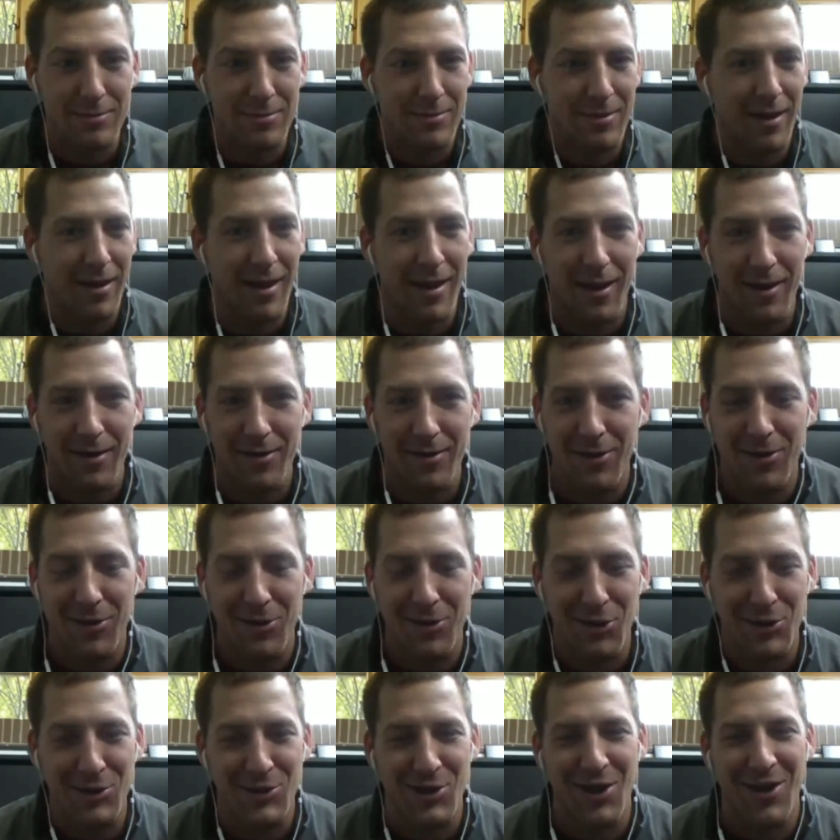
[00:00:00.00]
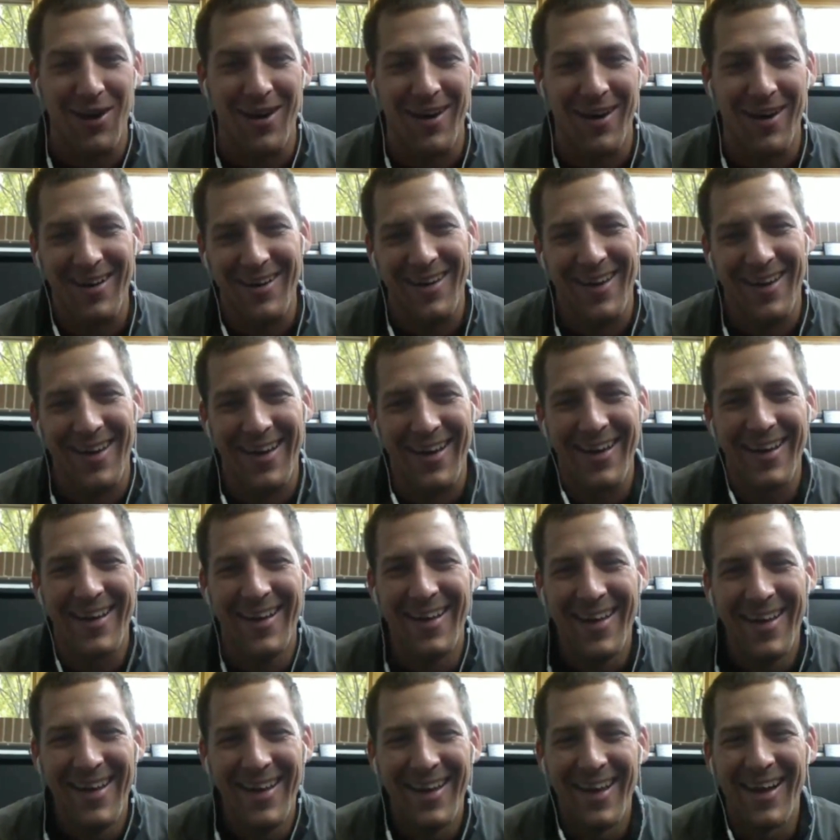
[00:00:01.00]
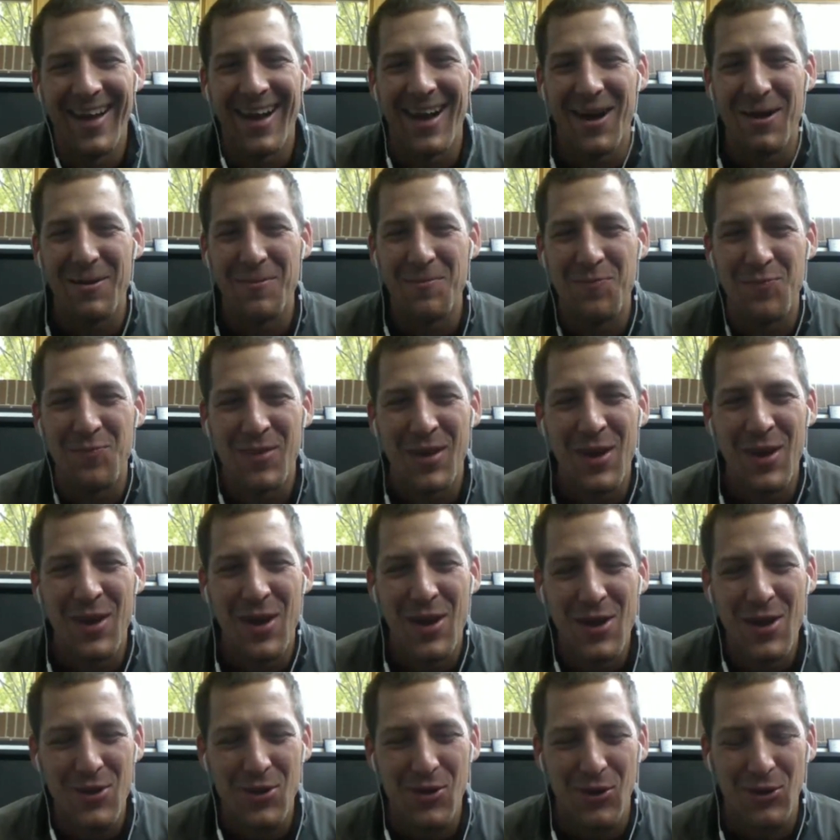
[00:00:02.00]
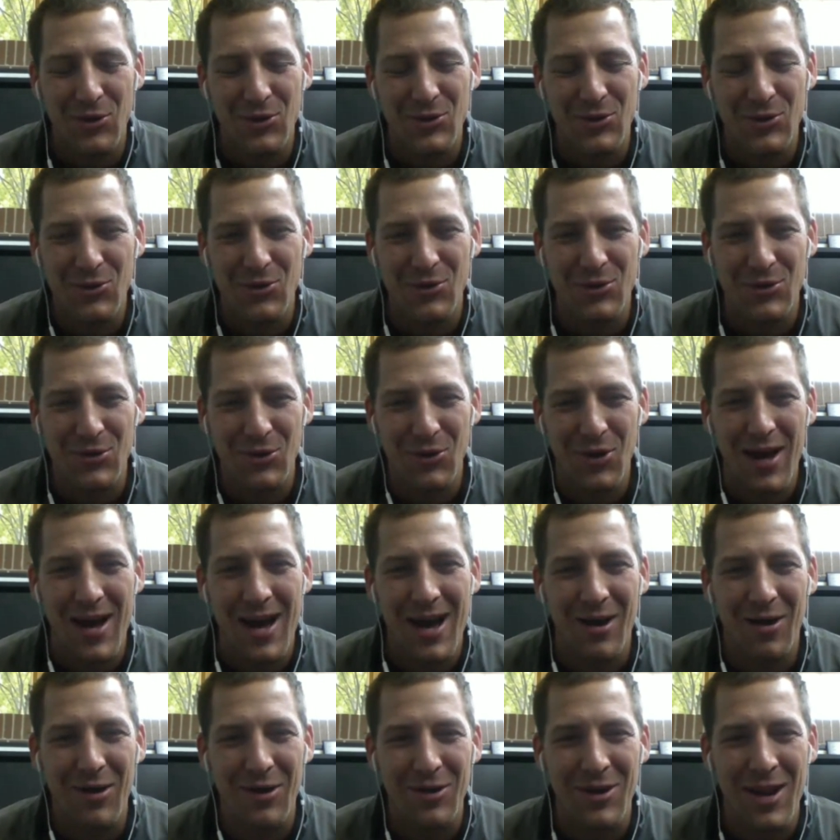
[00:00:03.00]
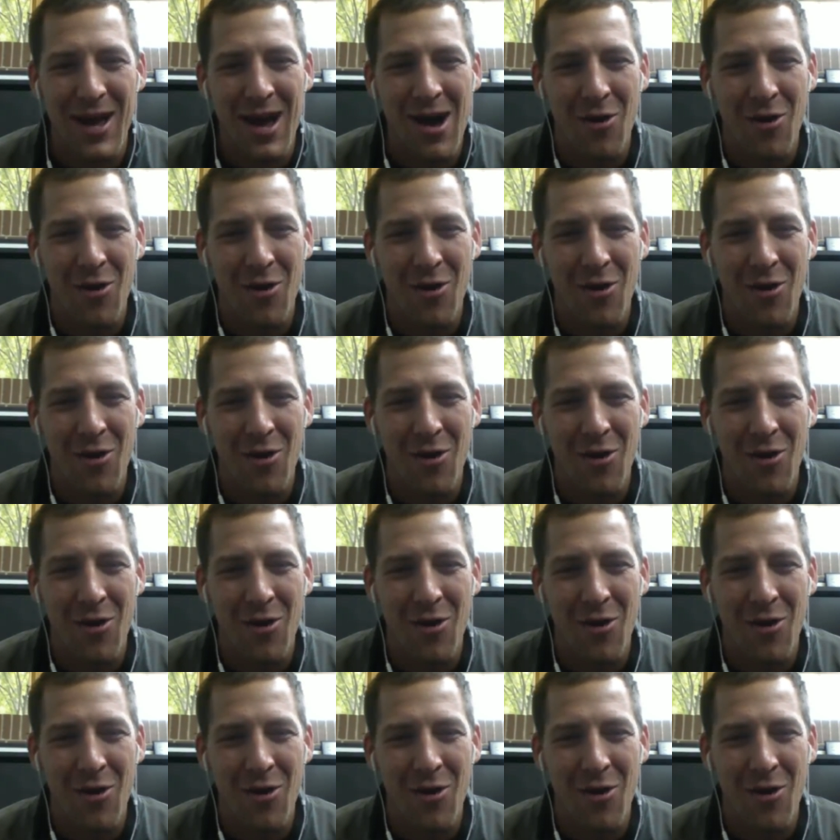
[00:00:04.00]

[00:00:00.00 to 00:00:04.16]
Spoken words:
yeah, the dog, yeah. So now